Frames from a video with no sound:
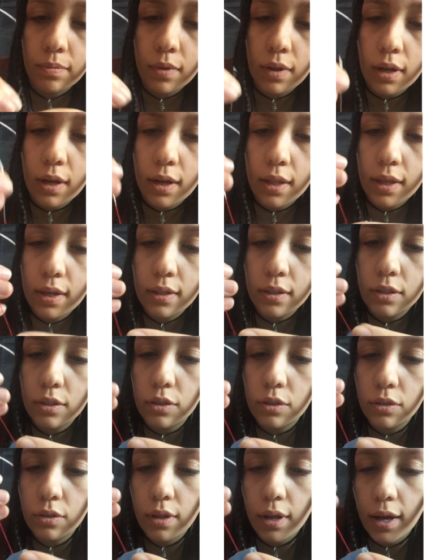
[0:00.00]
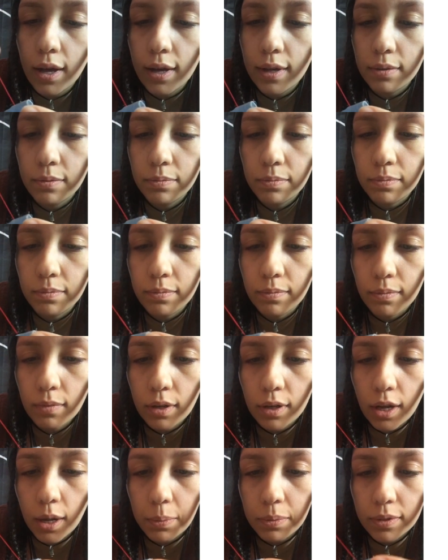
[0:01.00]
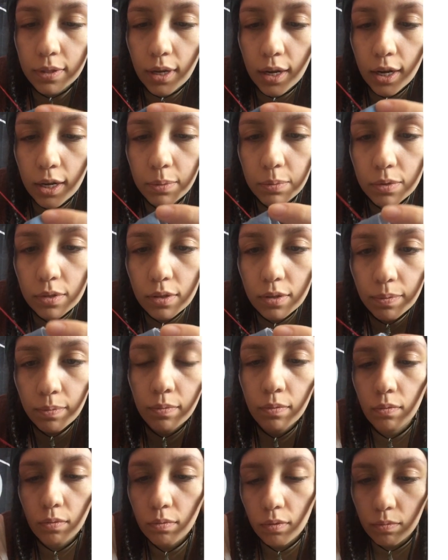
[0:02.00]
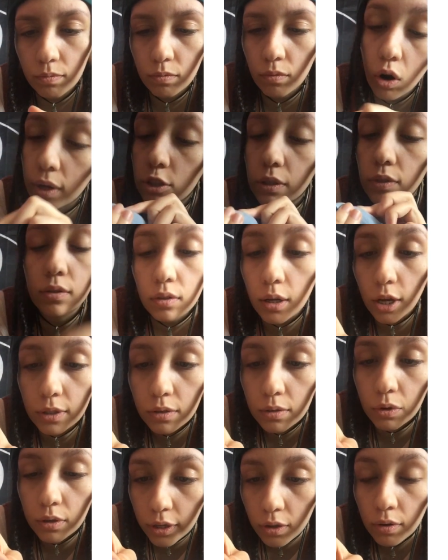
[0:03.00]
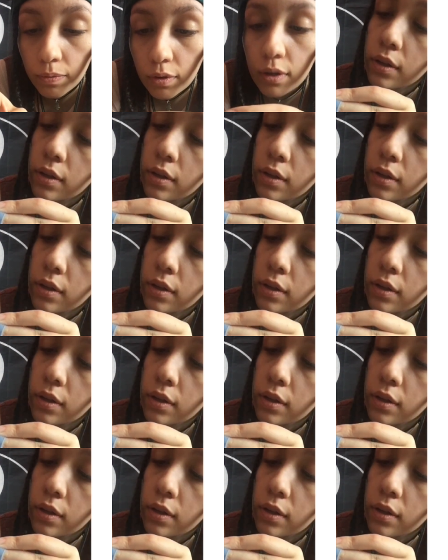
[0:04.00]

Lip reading: I like to do that a couple times, or once, that should be good.